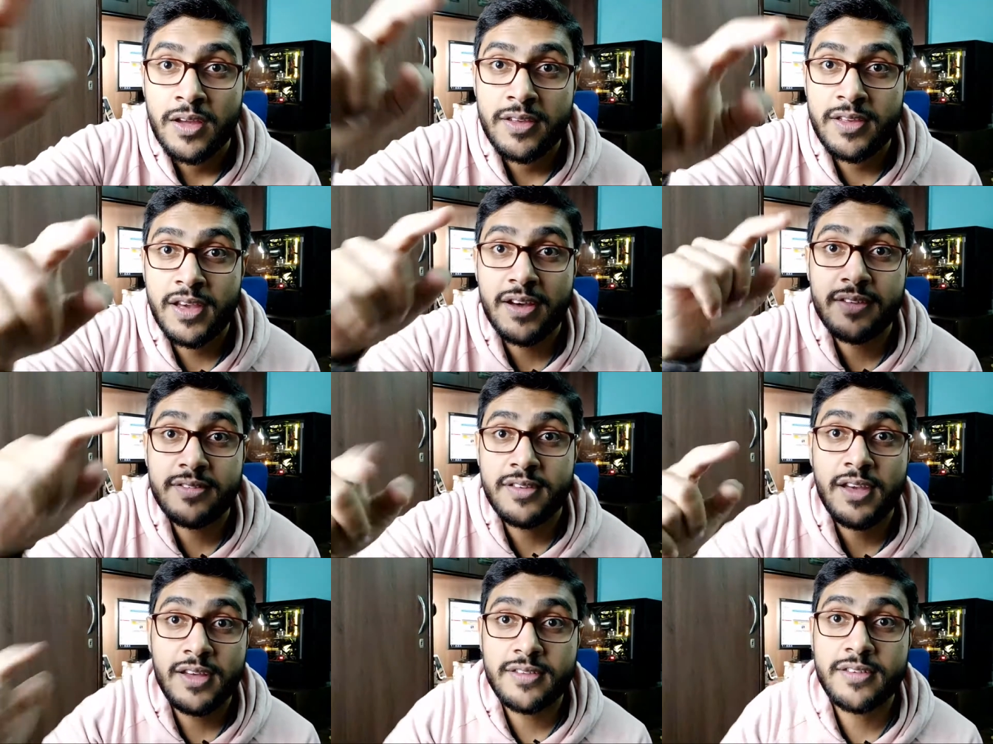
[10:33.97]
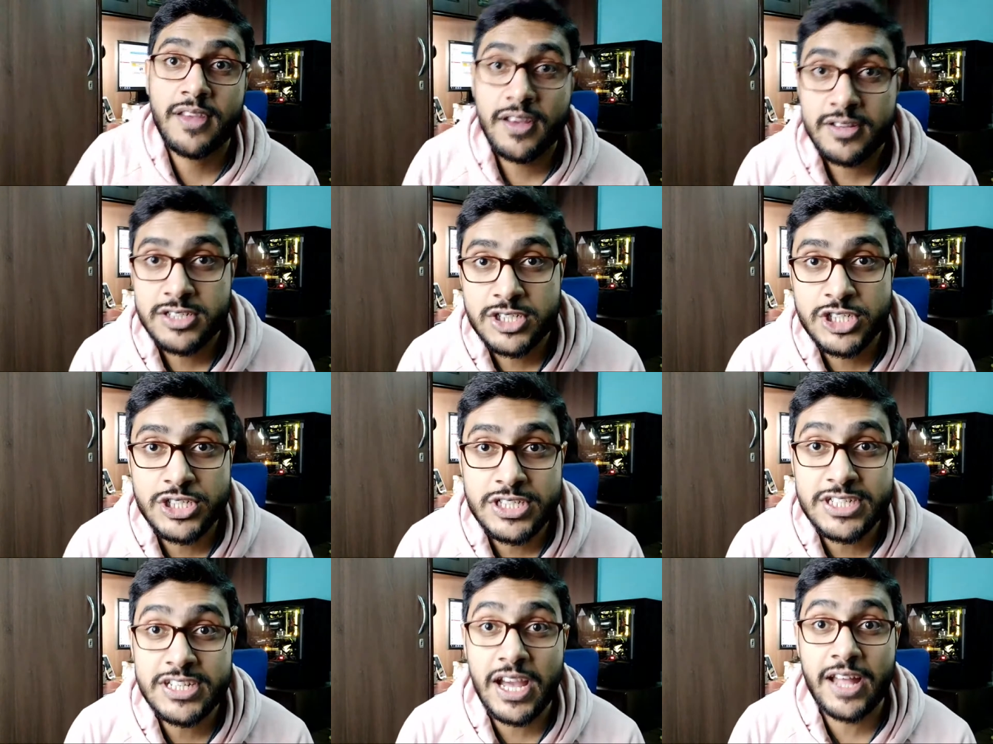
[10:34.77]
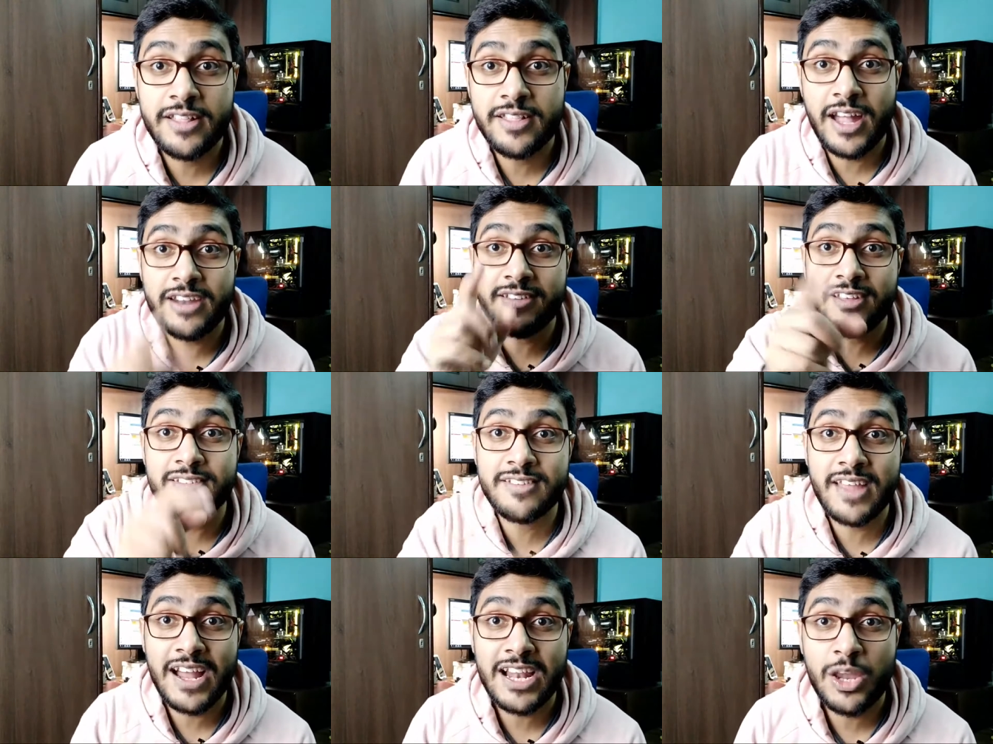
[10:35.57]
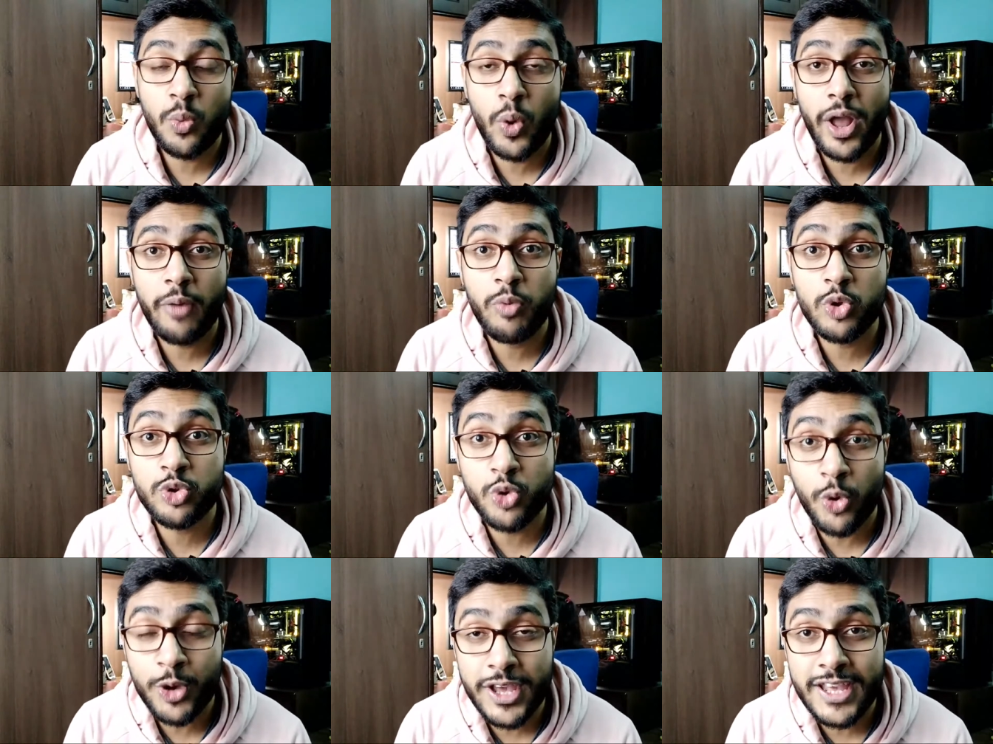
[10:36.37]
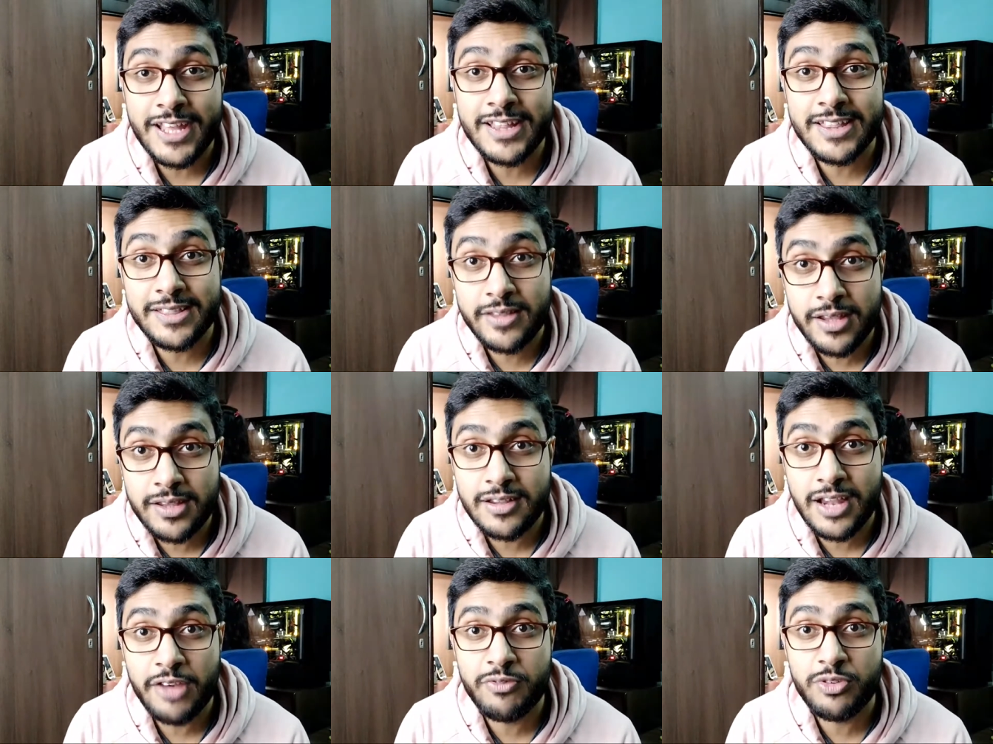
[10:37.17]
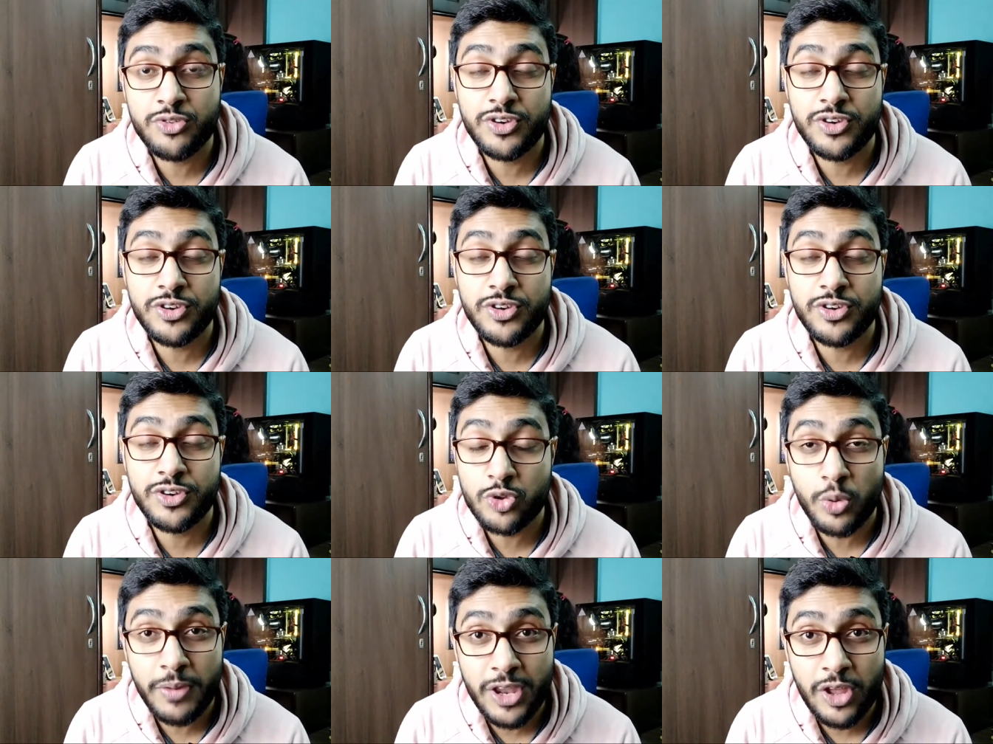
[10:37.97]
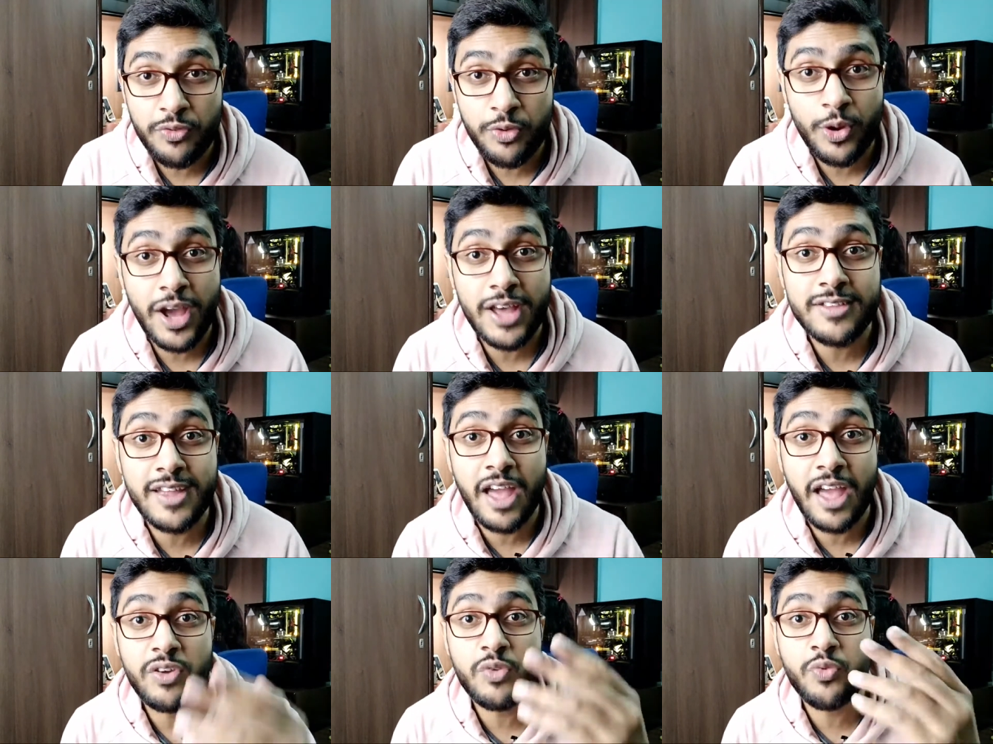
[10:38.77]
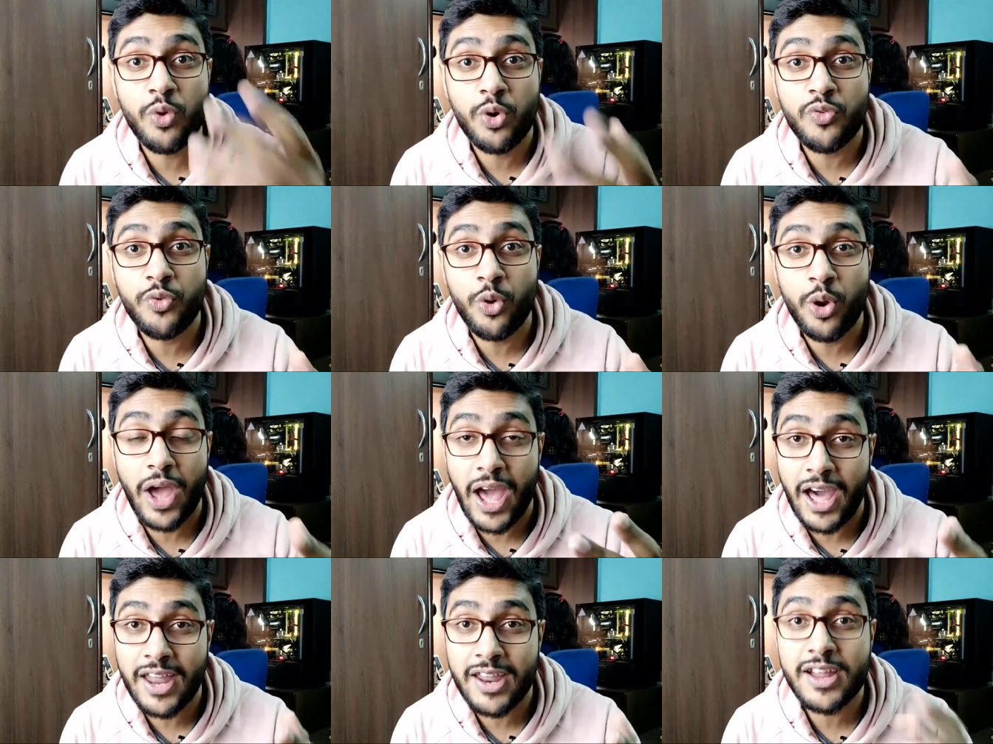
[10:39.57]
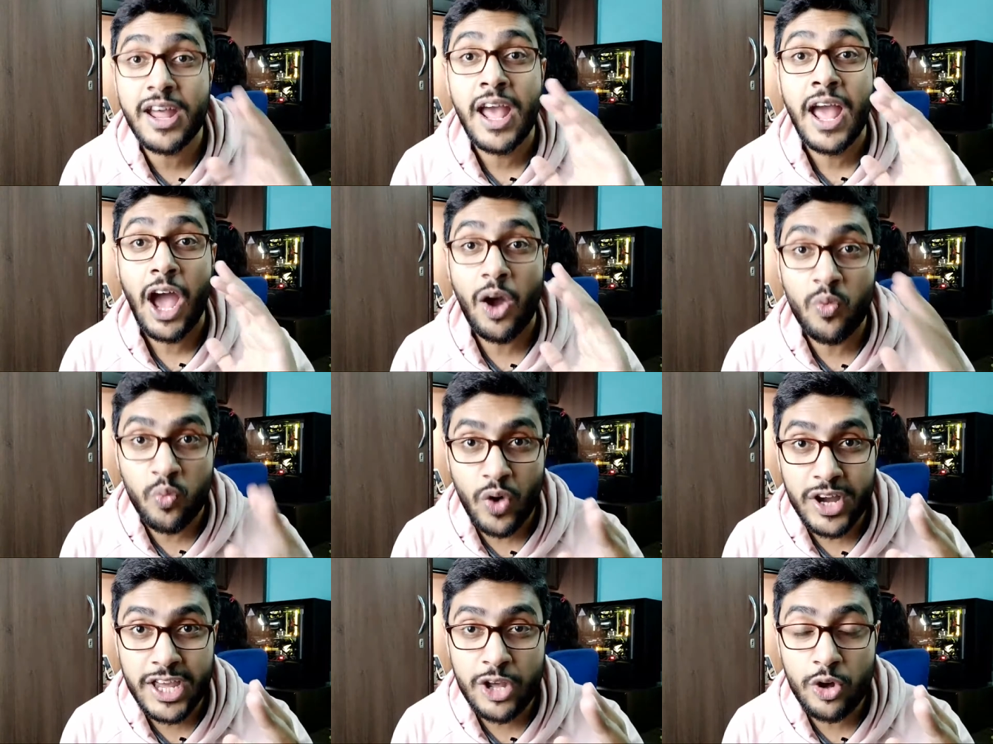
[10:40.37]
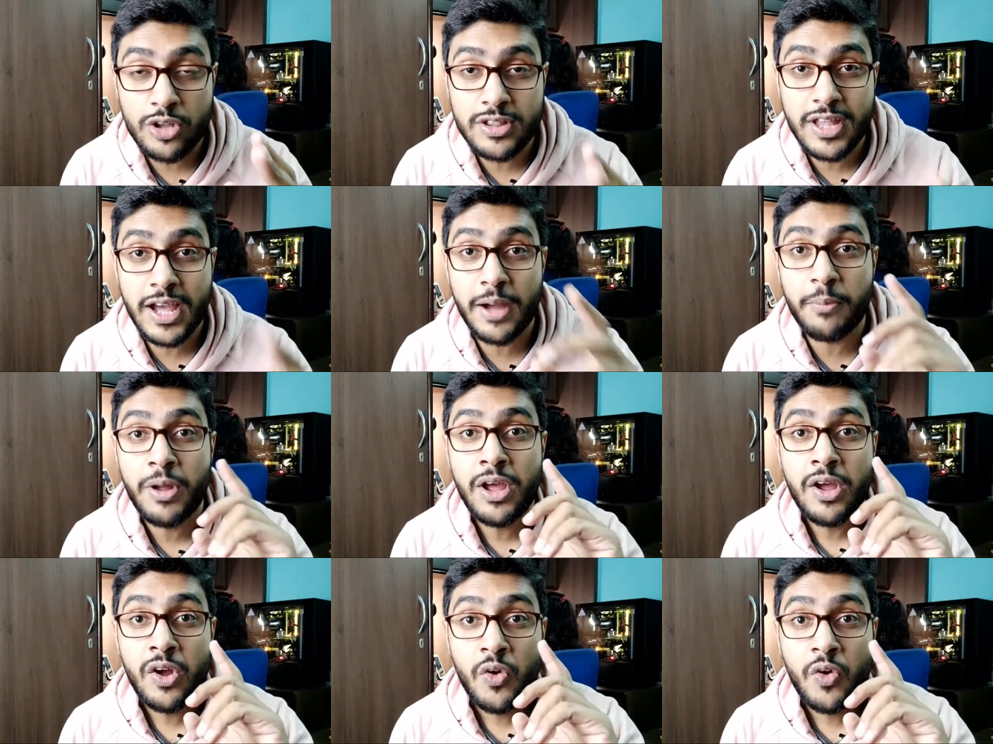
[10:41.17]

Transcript: Yes, yes, yes, Shri. And that's exactly what I was talking in this live stream that so many of you guys are having 404 error. I'm working on them.